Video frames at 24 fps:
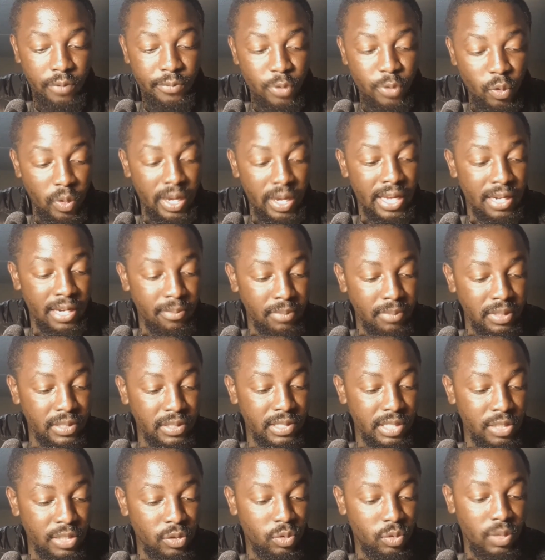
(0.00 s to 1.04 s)
new
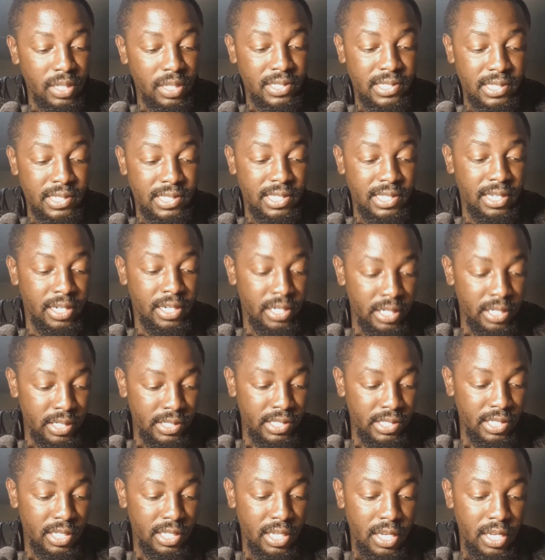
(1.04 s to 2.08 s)
animals into existing
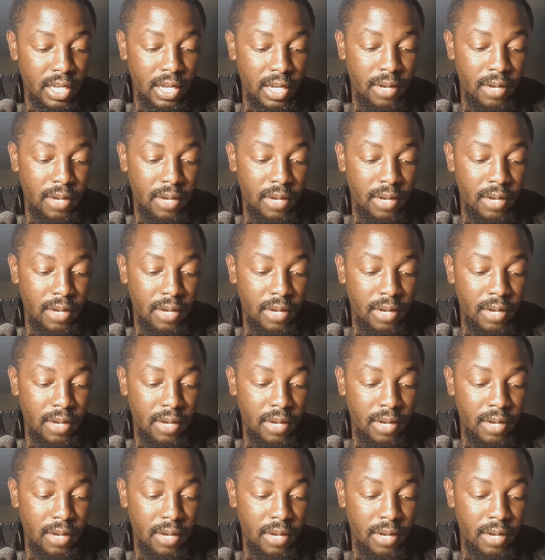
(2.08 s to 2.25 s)
herds,